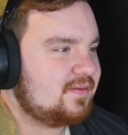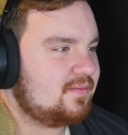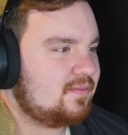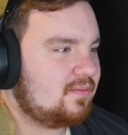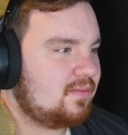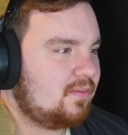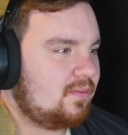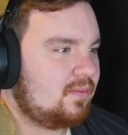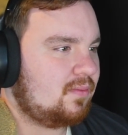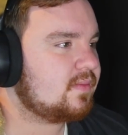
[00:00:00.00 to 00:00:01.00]
the
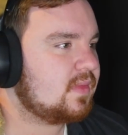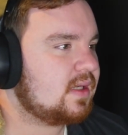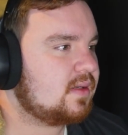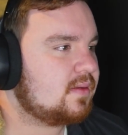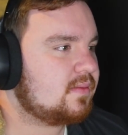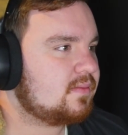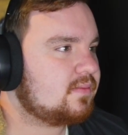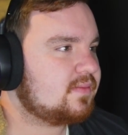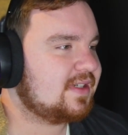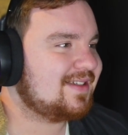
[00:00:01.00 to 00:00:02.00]
best.
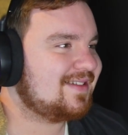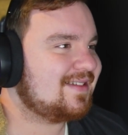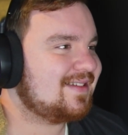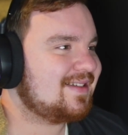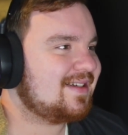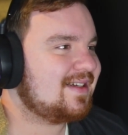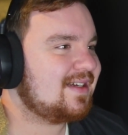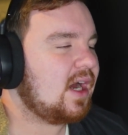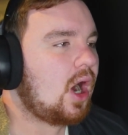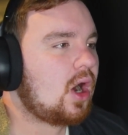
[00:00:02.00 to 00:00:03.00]

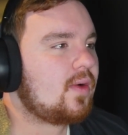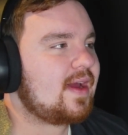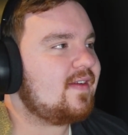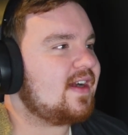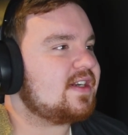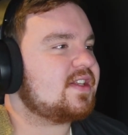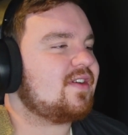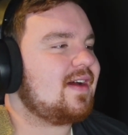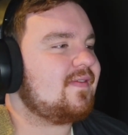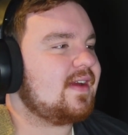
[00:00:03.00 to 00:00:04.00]
Oh, it inverts the
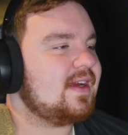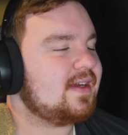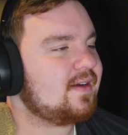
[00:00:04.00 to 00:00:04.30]
gravity of